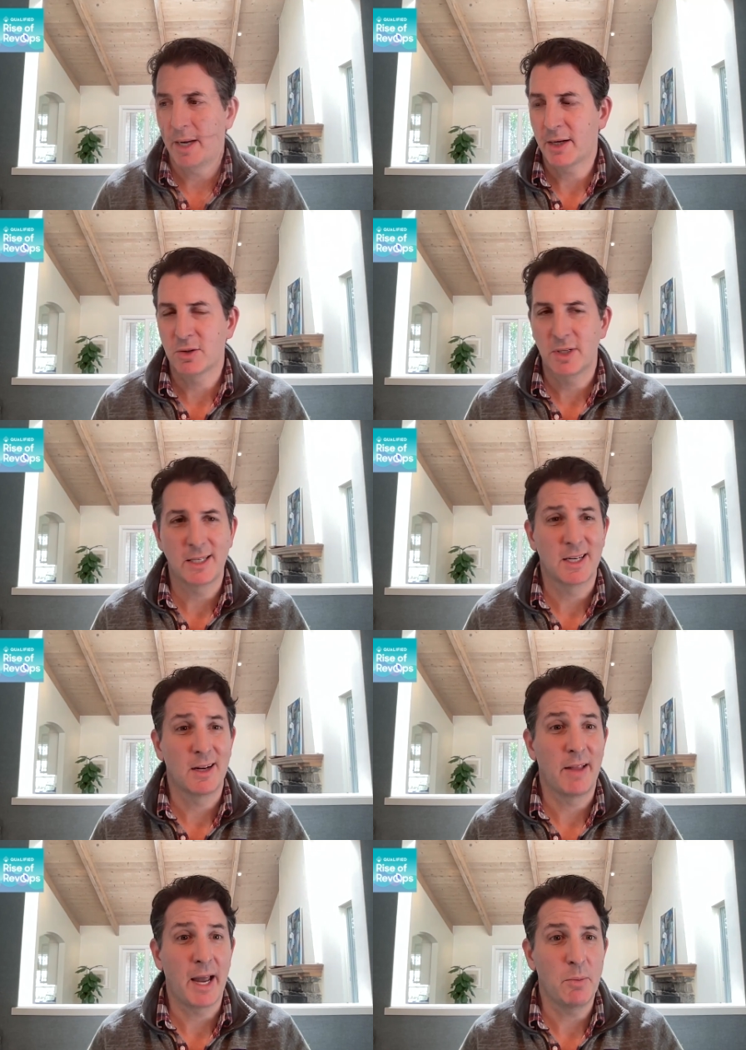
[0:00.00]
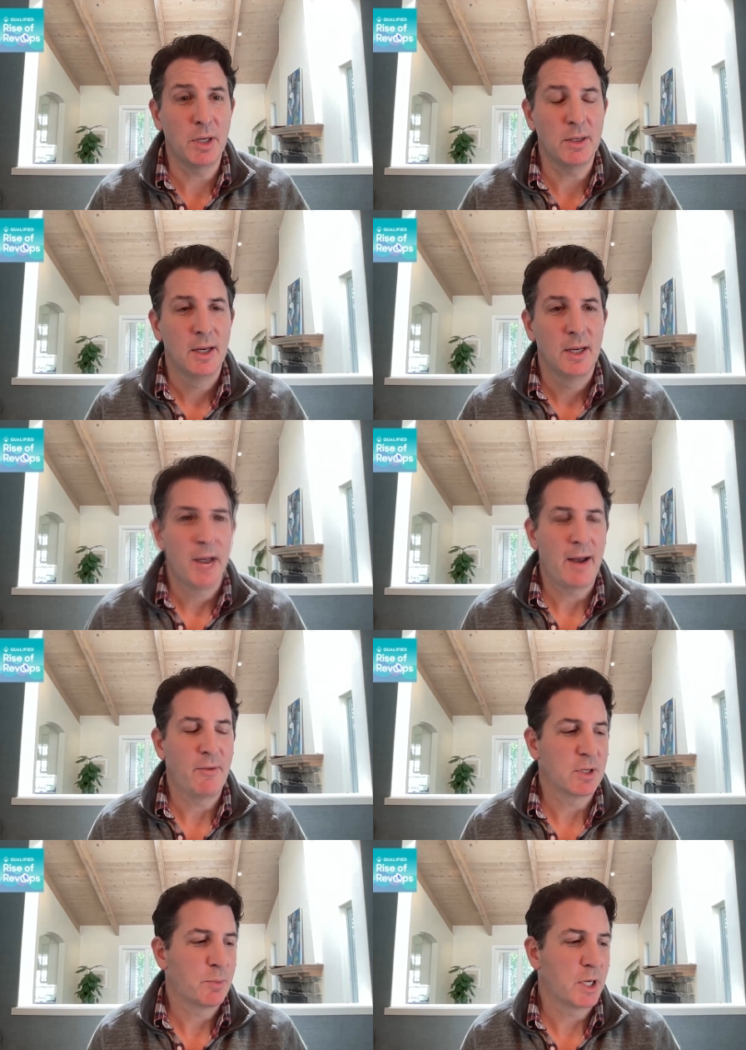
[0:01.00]
an exercise in alignment. I
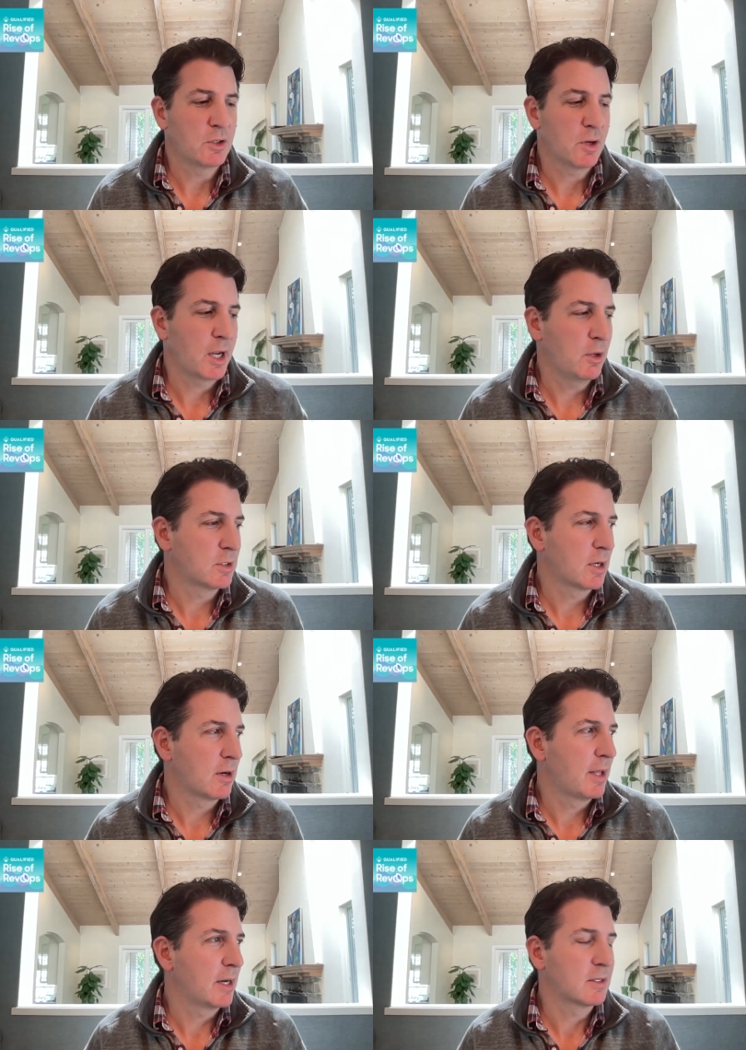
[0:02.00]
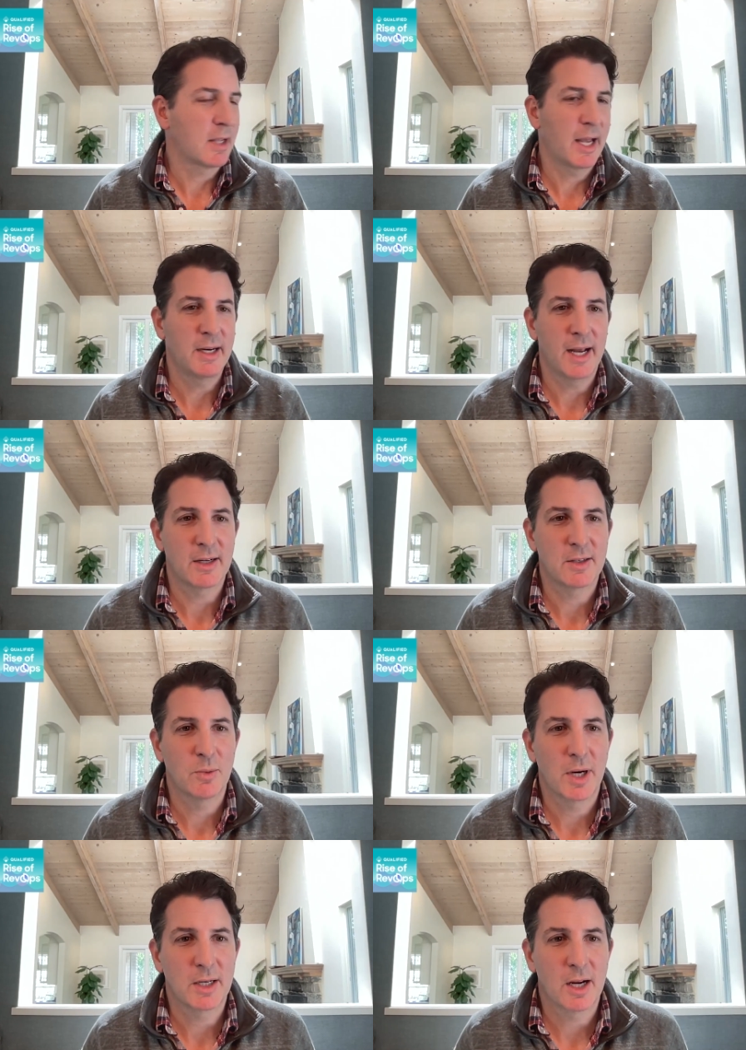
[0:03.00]
have this picture I use on a lot of slide
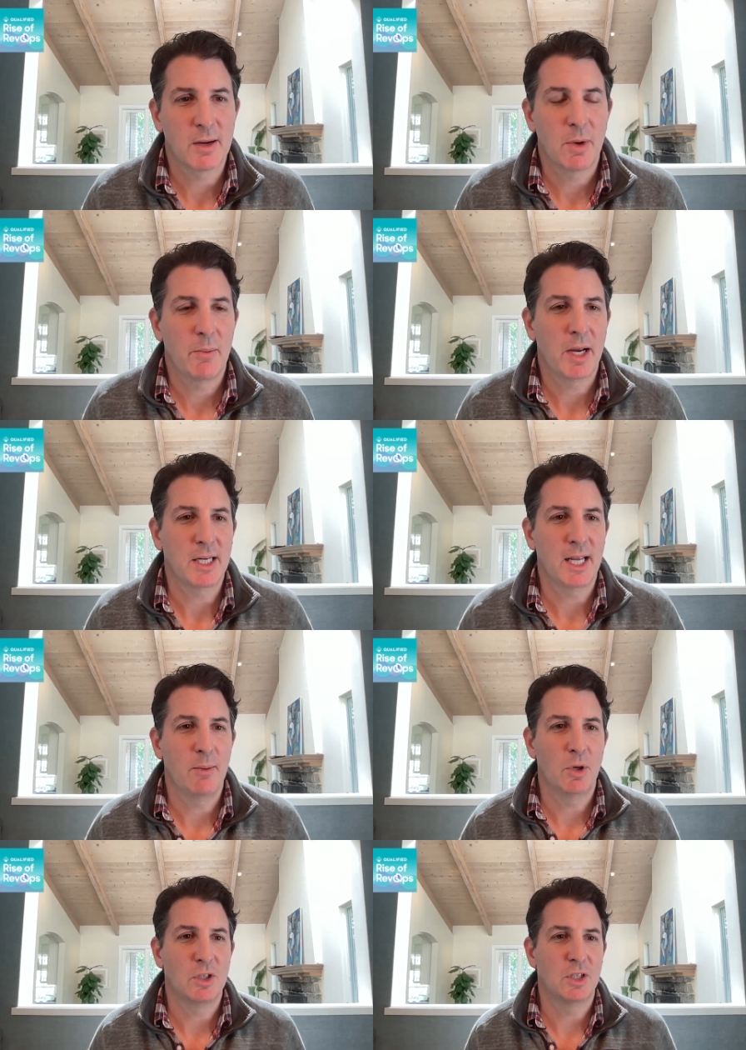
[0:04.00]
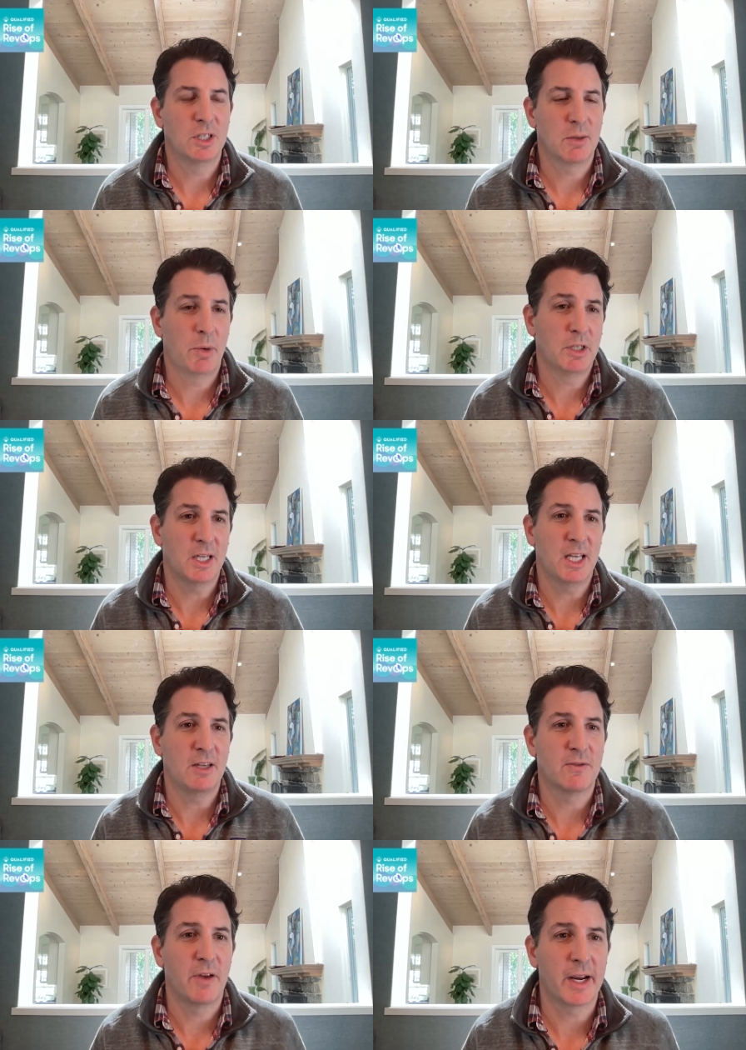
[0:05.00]
decks when I talk about my team, which is just a bunch of
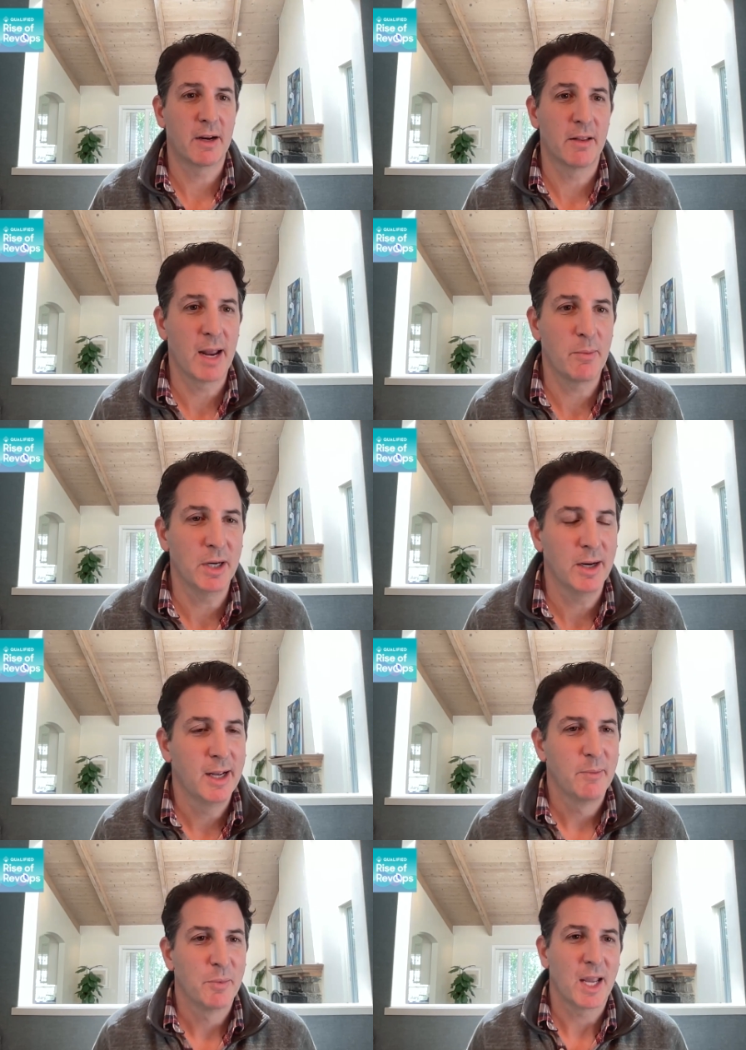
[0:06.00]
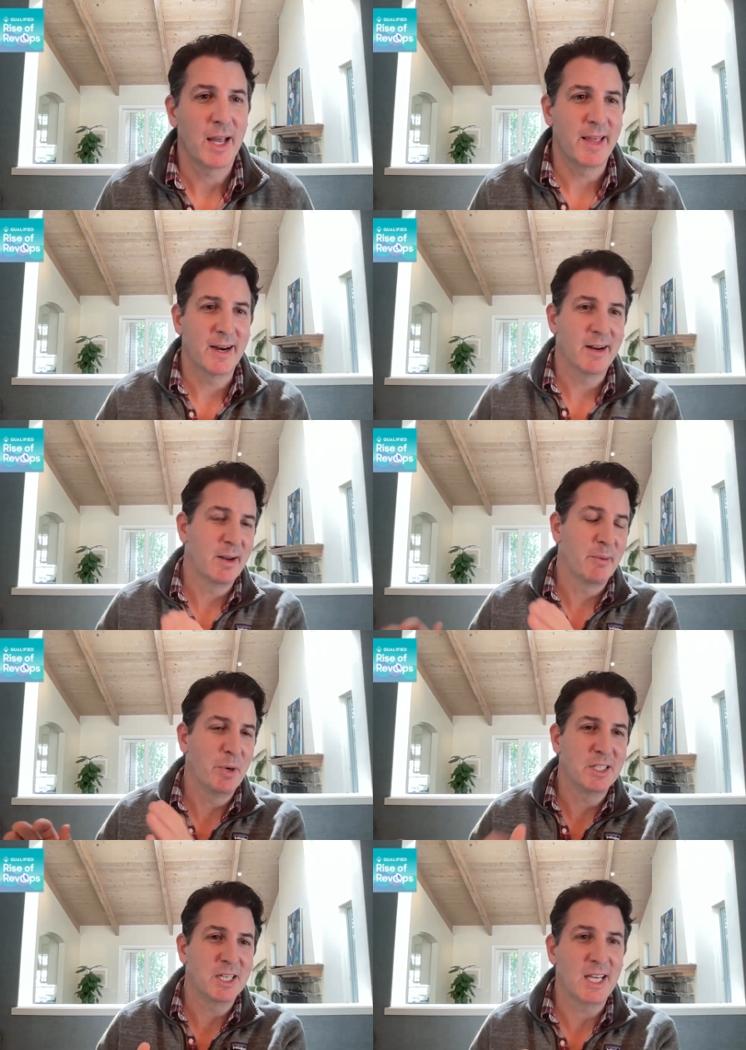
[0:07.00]
geese flying in alignment and then a
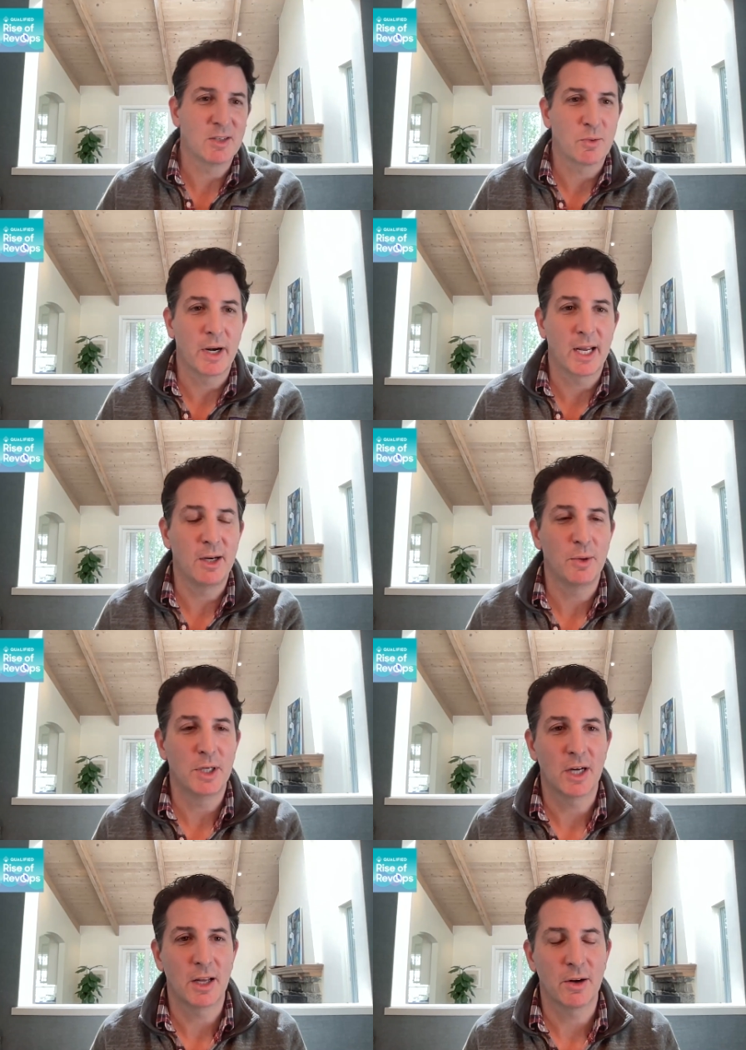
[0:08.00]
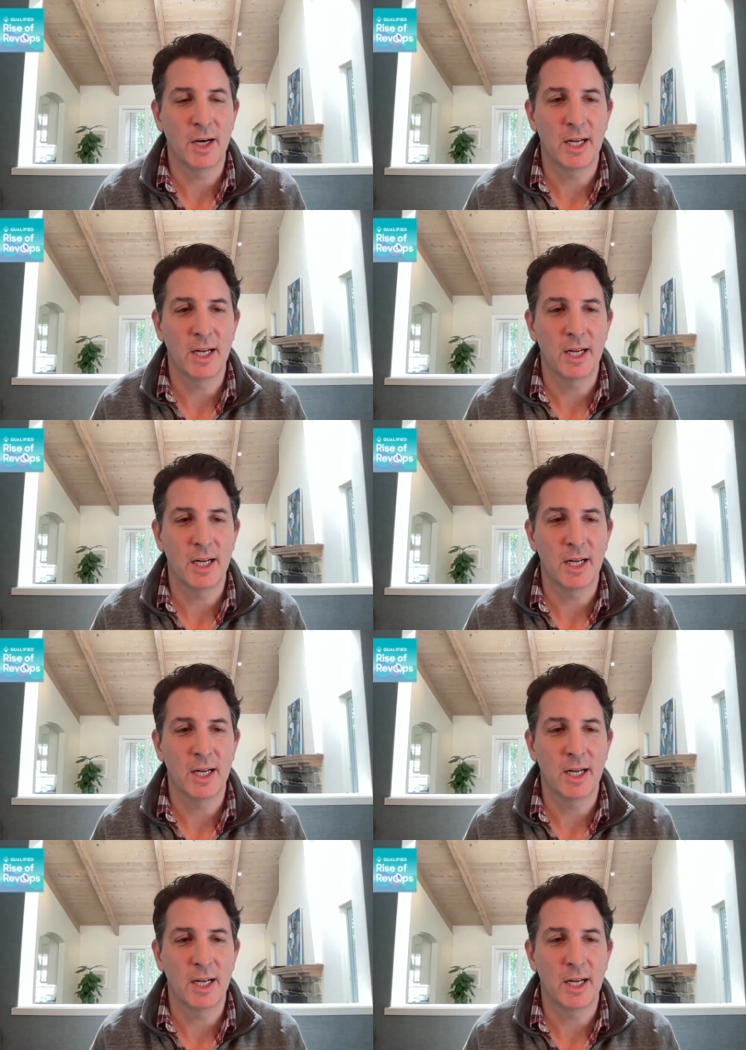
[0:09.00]
bunch of geese running into each other.